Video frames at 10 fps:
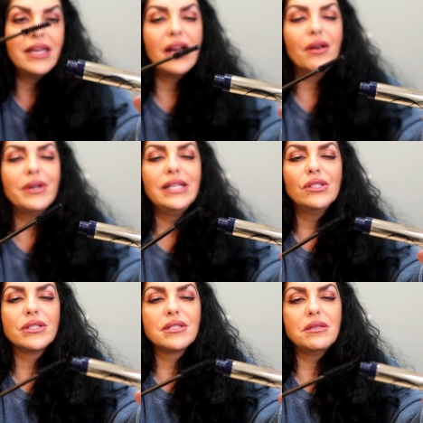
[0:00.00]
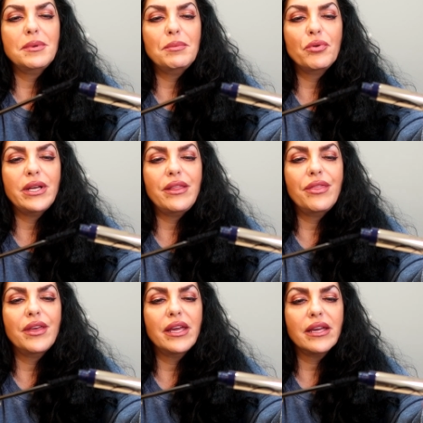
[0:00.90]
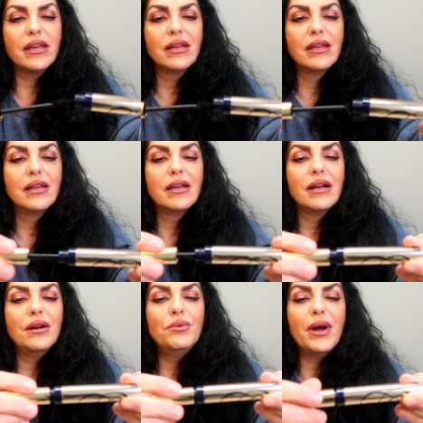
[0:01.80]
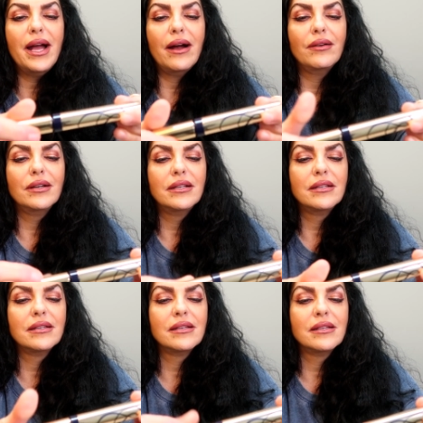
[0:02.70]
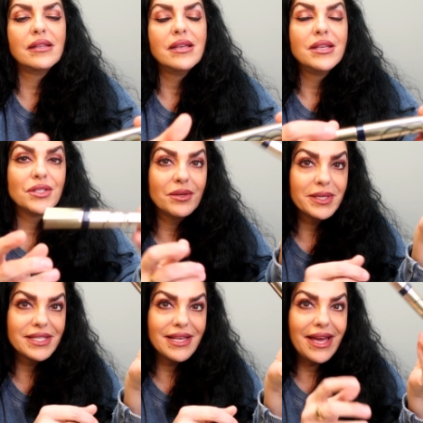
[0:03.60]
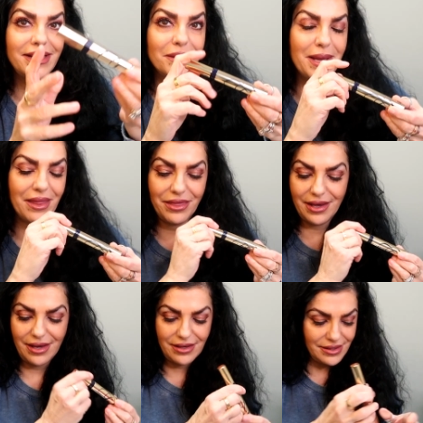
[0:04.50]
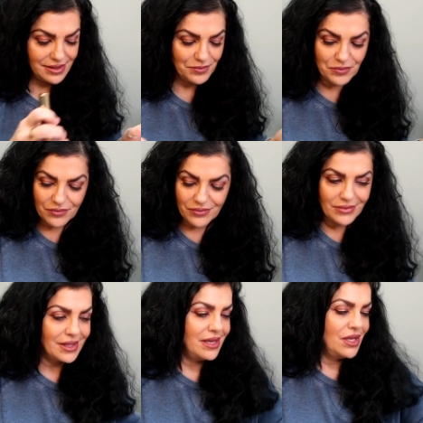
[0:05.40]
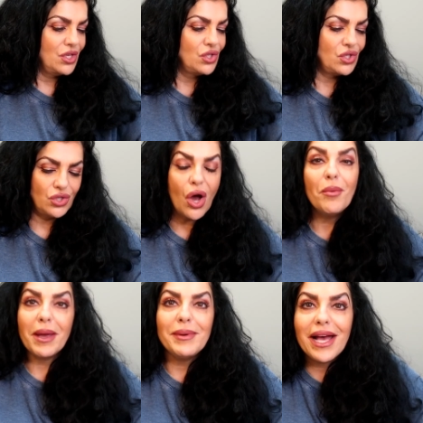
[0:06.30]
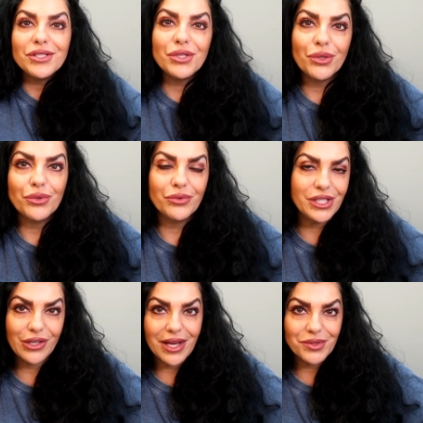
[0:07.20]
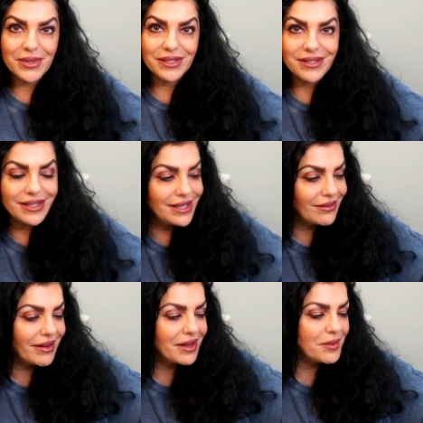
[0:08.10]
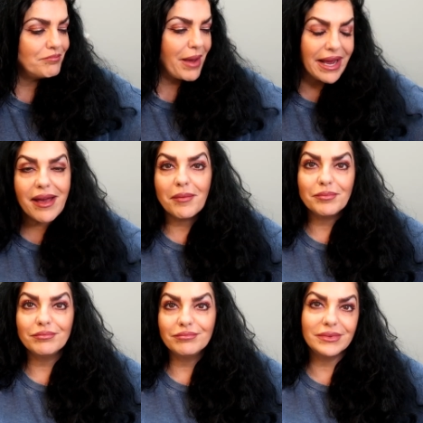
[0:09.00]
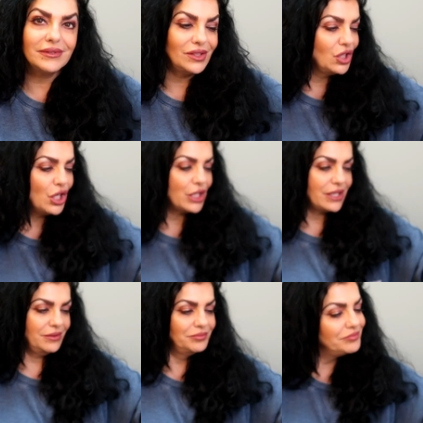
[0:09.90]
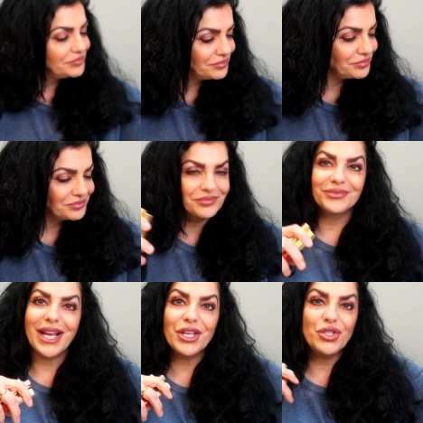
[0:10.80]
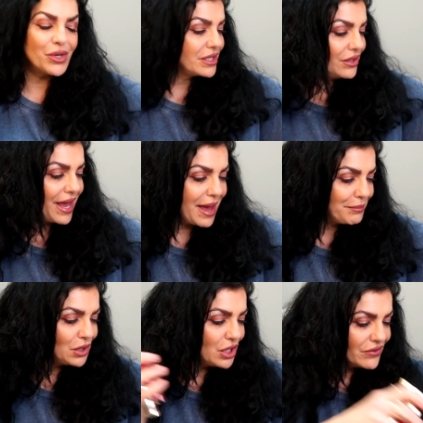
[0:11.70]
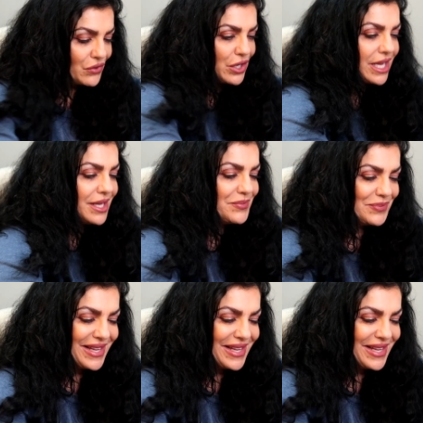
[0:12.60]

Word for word: It already looks to be pretty thick. Oh, wow. So I'm excited about this. So maybe I'll do you guys want to see like a makeup look? I could do a glam look for you.